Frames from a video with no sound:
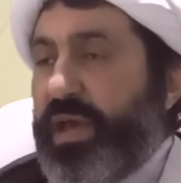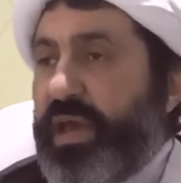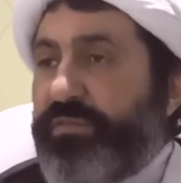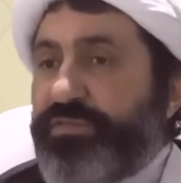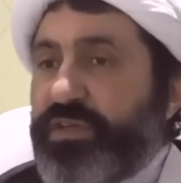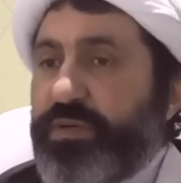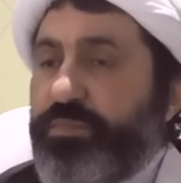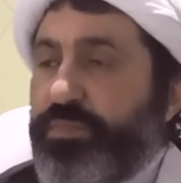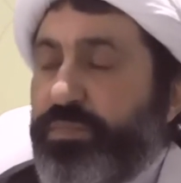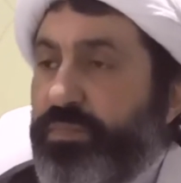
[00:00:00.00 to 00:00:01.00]

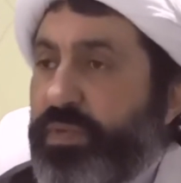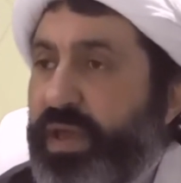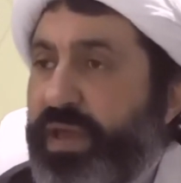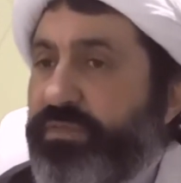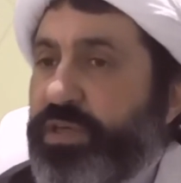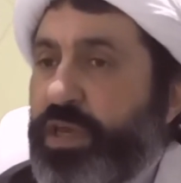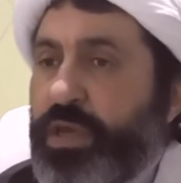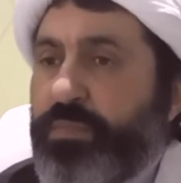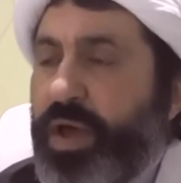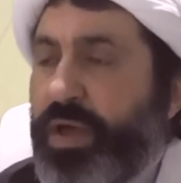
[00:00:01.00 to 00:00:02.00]
after having
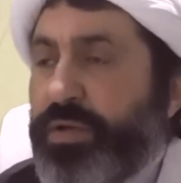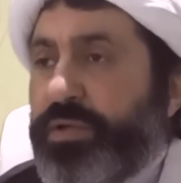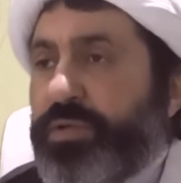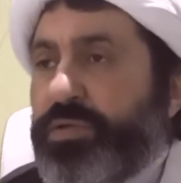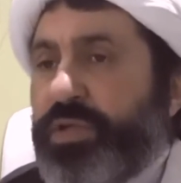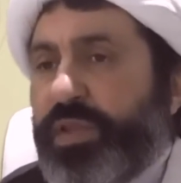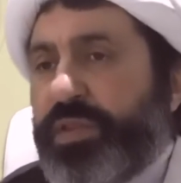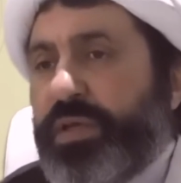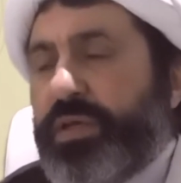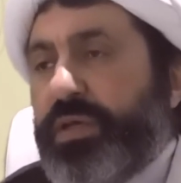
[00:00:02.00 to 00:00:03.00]
iman
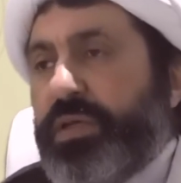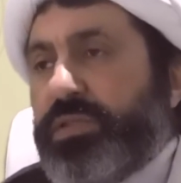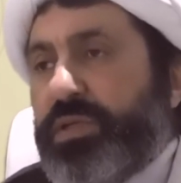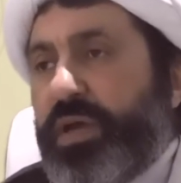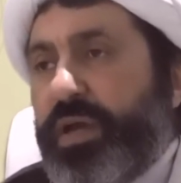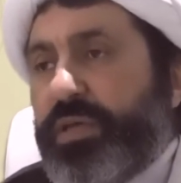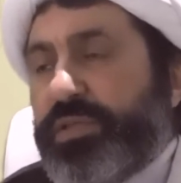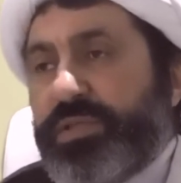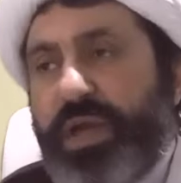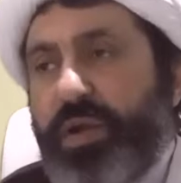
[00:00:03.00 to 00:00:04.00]
nothing is like
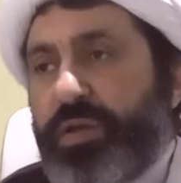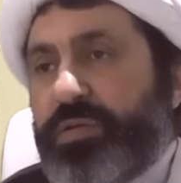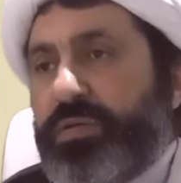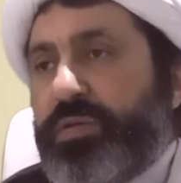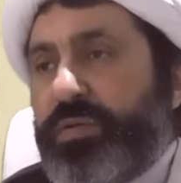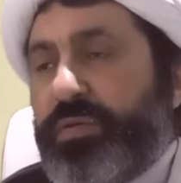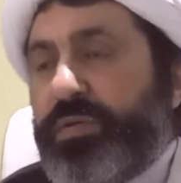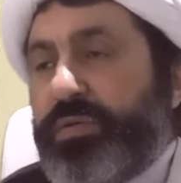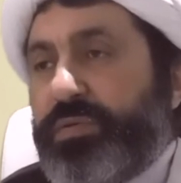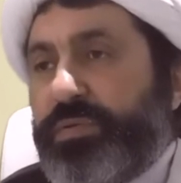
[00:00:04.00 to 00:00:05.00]
salat
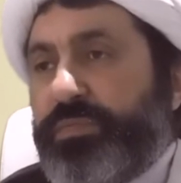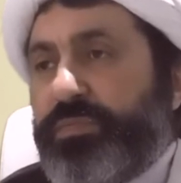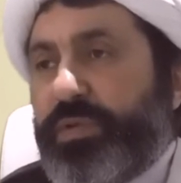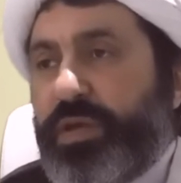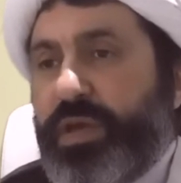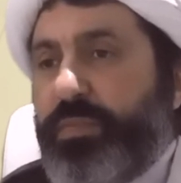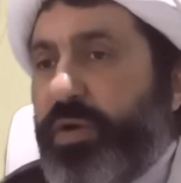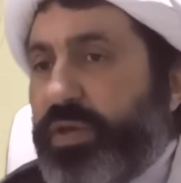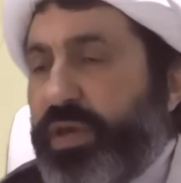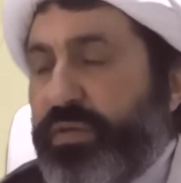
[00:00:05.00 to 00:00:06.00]

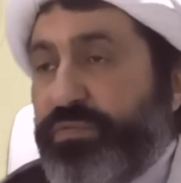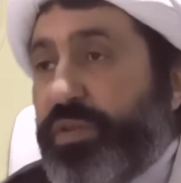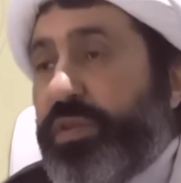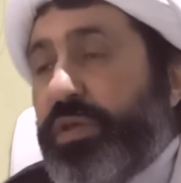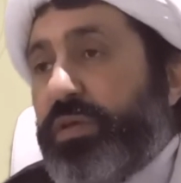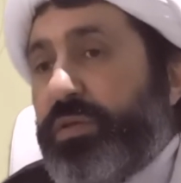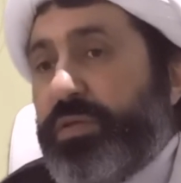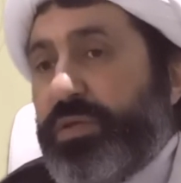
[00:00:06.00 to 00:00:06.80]
among everything